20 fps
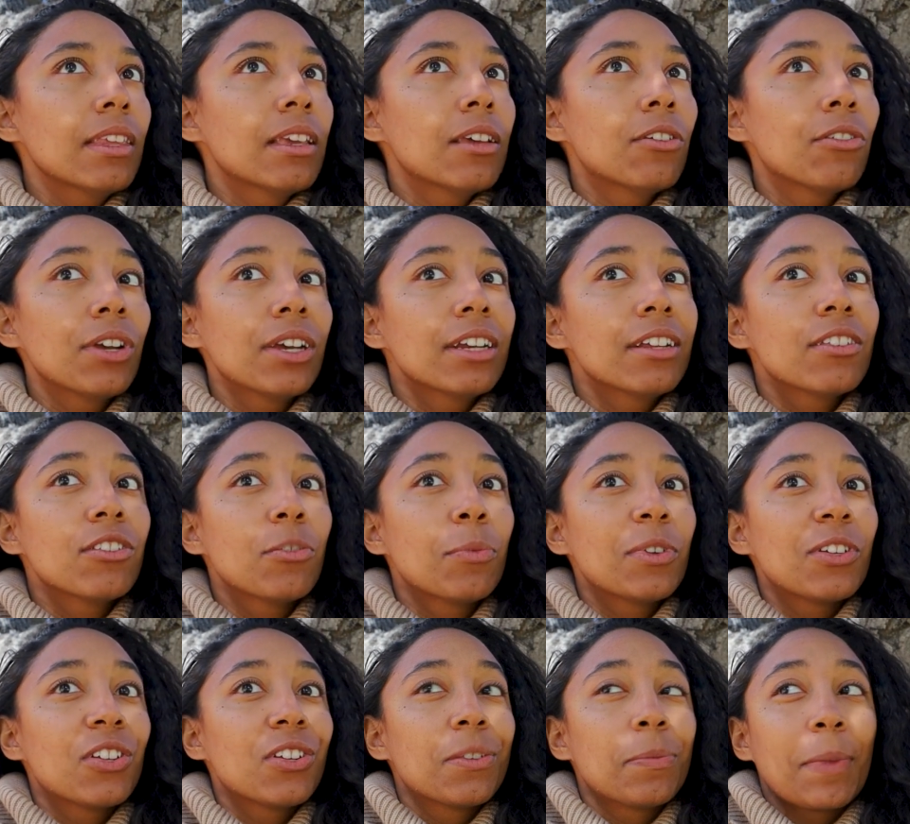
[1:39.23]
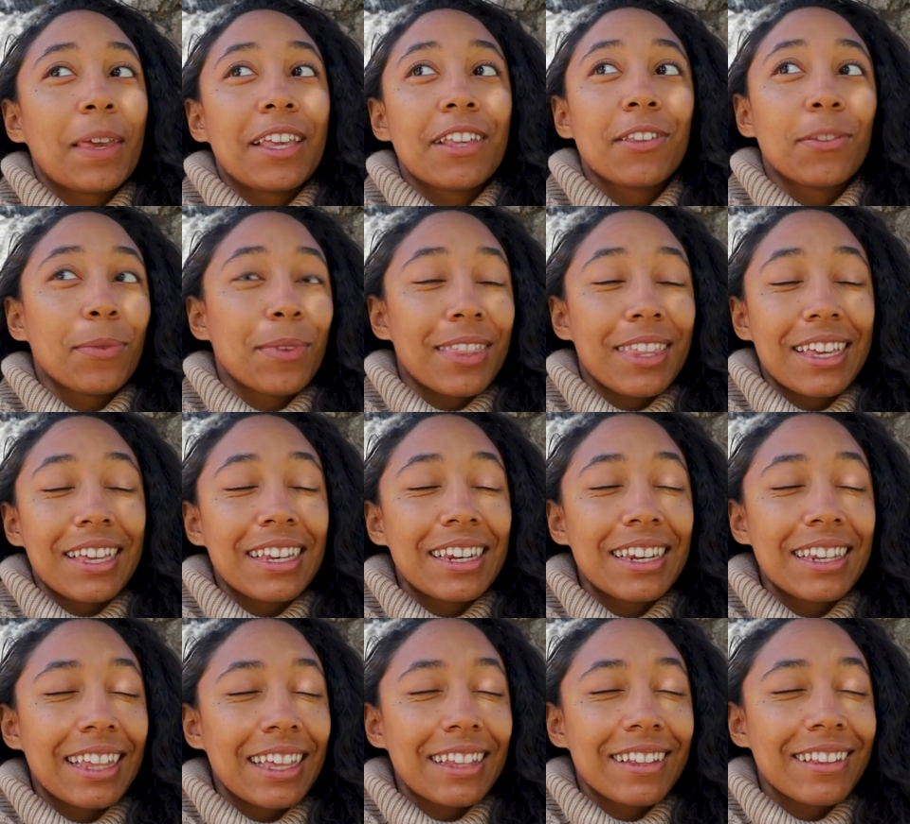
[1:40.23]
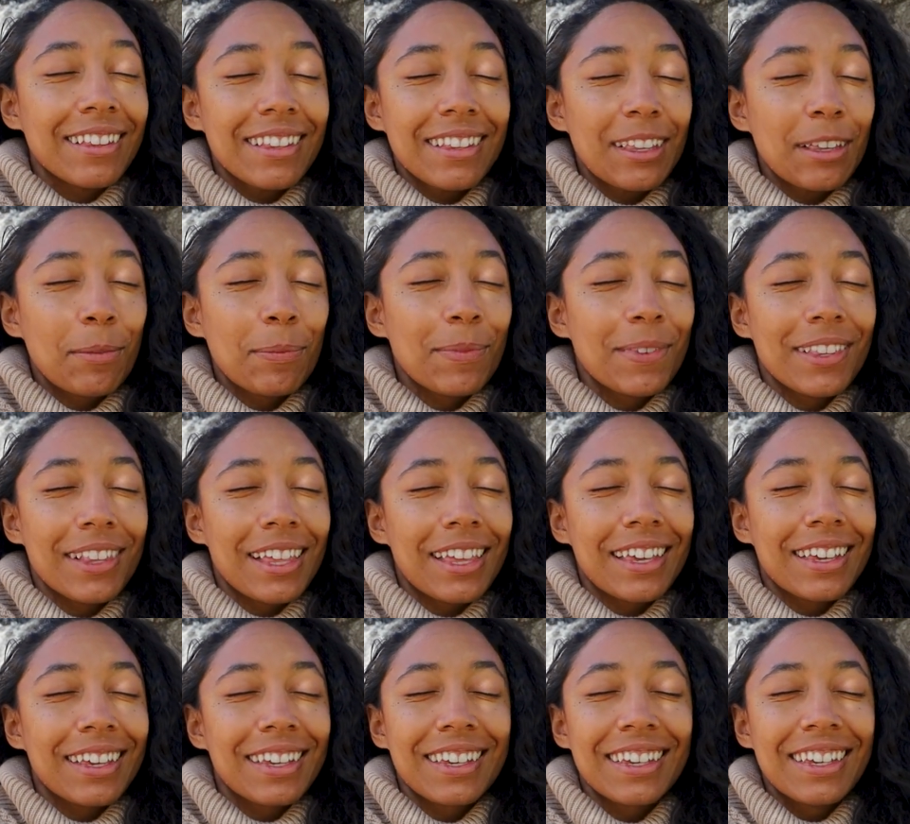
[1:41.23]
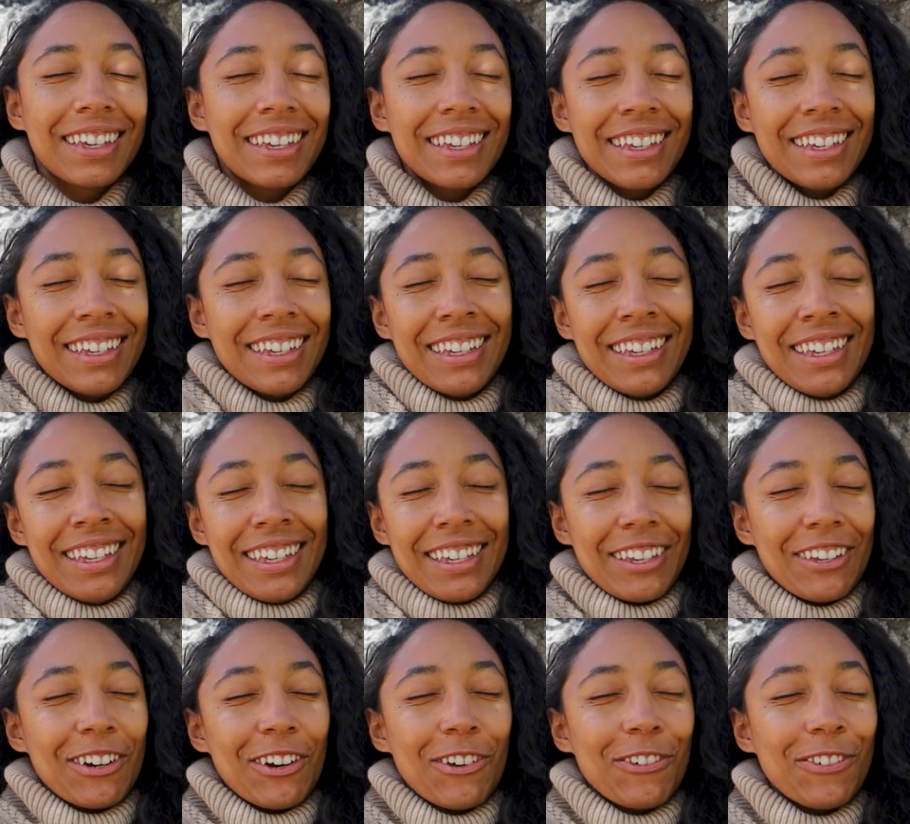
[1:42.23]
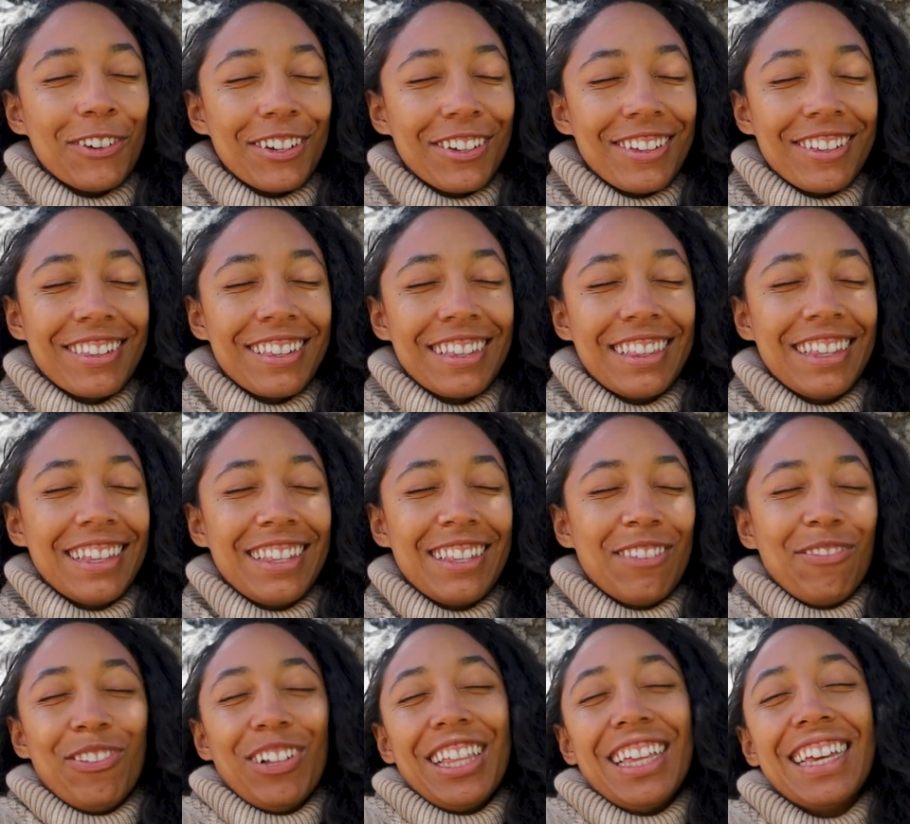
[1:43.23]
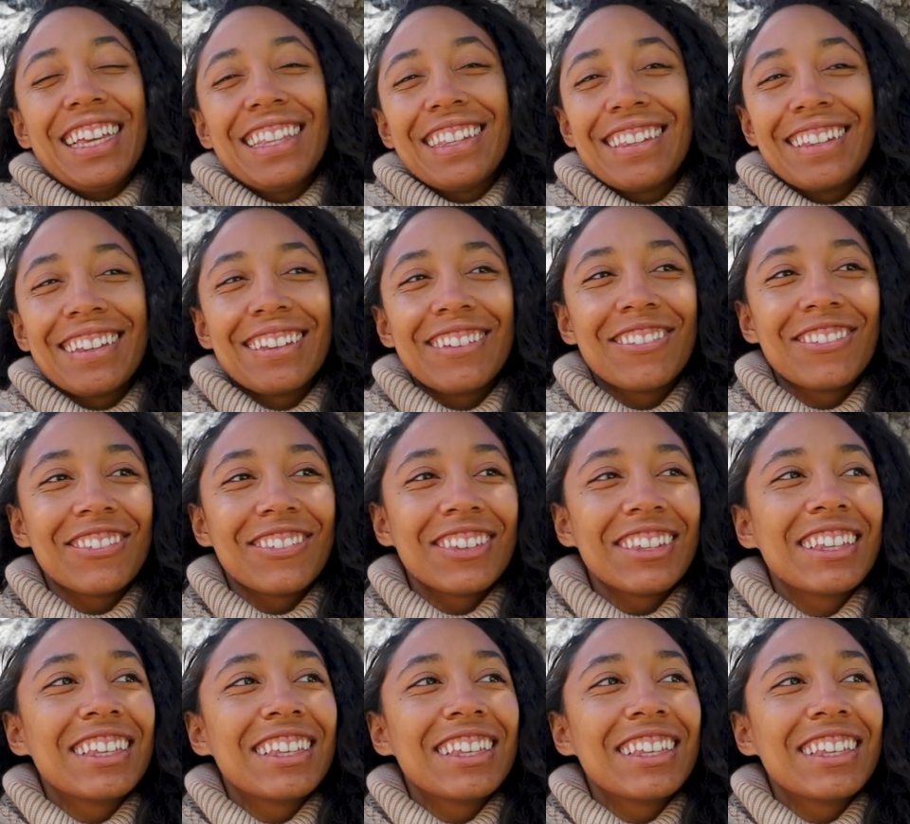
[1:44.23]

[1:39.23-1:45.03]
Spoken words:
created so much space within that seems like, we're just in this place of